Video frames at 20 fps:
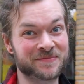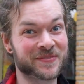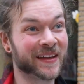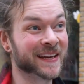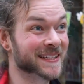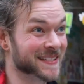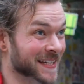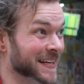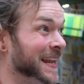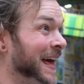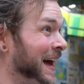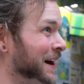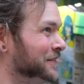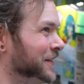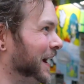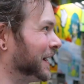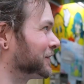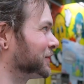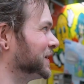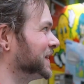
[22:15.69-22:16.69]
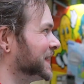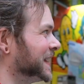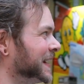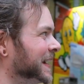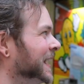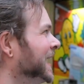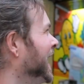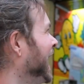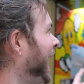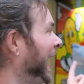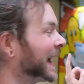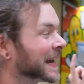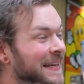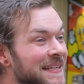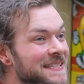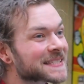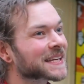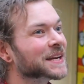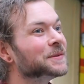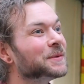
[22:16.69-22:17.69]
They did have everything. I can
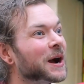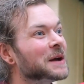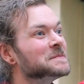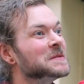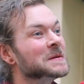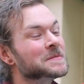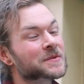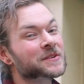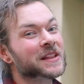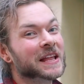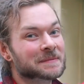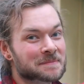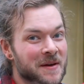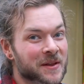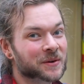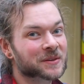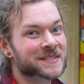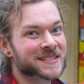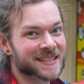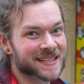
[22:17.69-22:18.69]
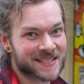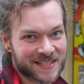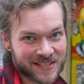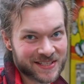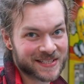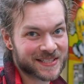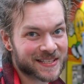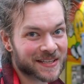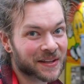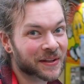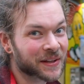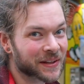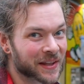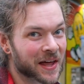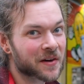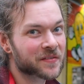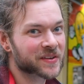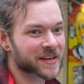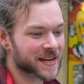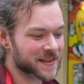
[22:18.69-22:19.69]
see why people like Metal Jesus
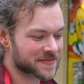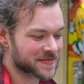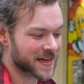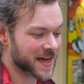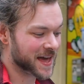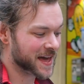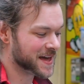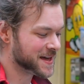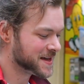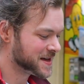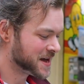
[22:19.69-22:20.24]
love it in there.